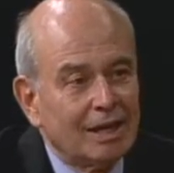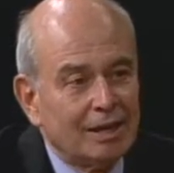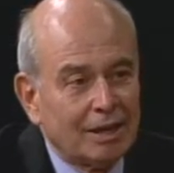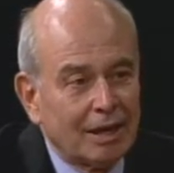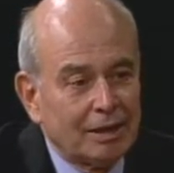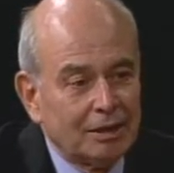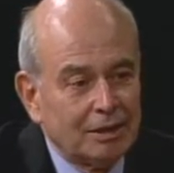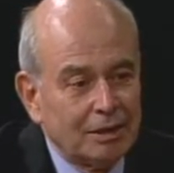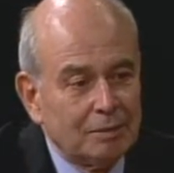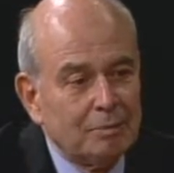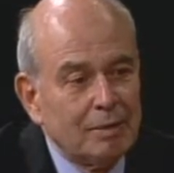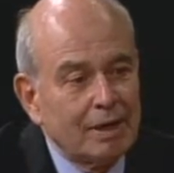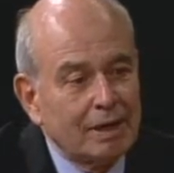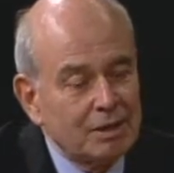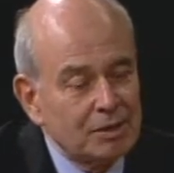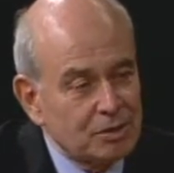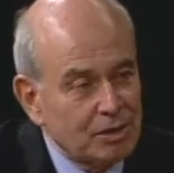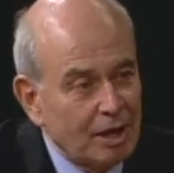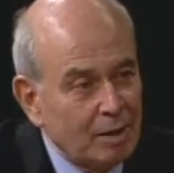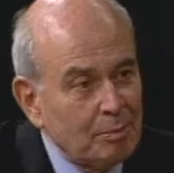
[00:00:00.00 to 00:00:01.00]
And I did make
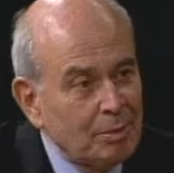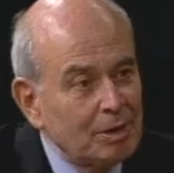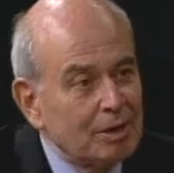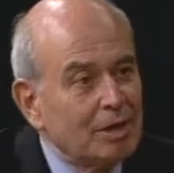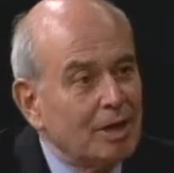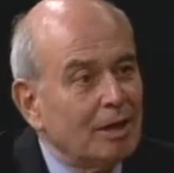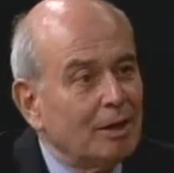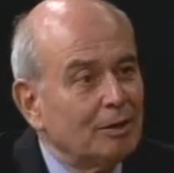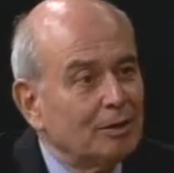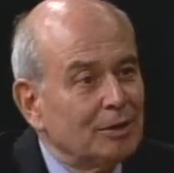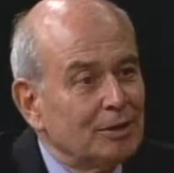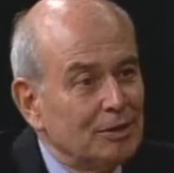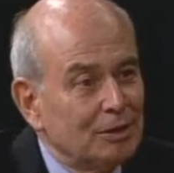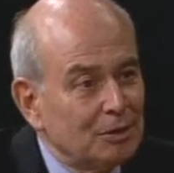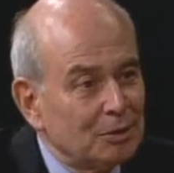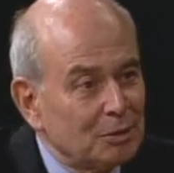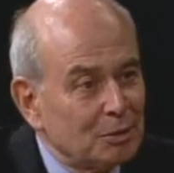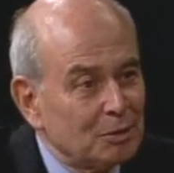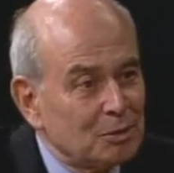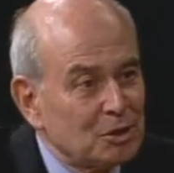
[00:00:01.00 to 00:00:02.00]
a stop at Yale, did
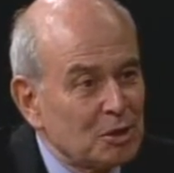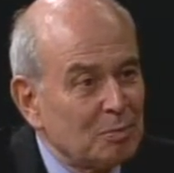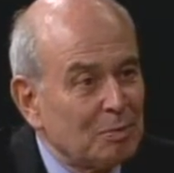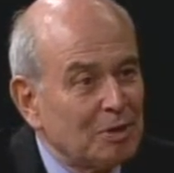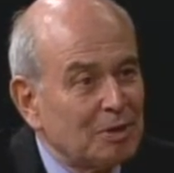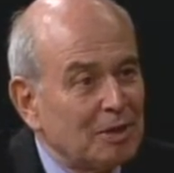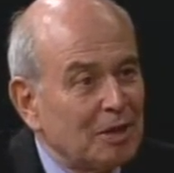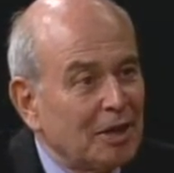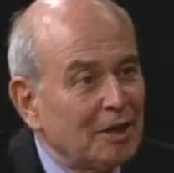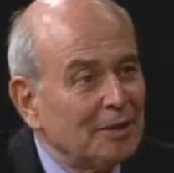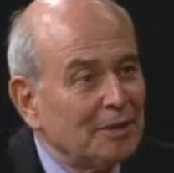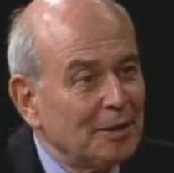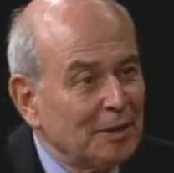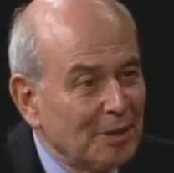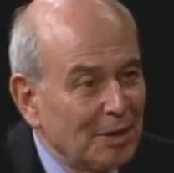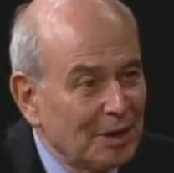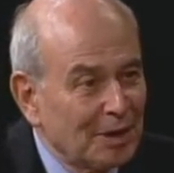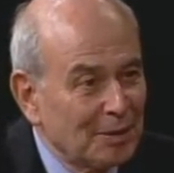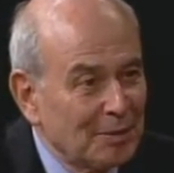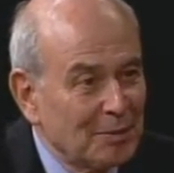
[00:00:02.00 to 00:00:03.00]
an internship at Yale
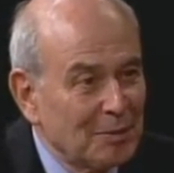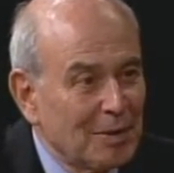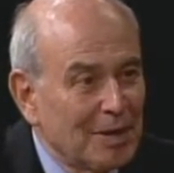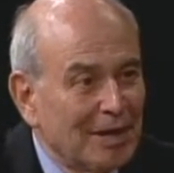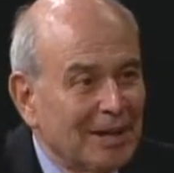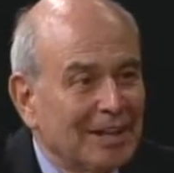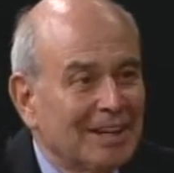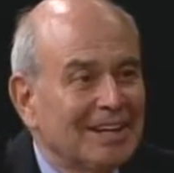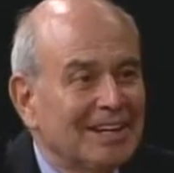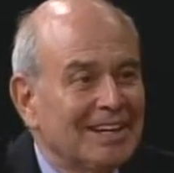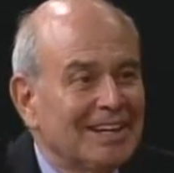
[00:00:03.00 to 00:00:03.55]
along the way.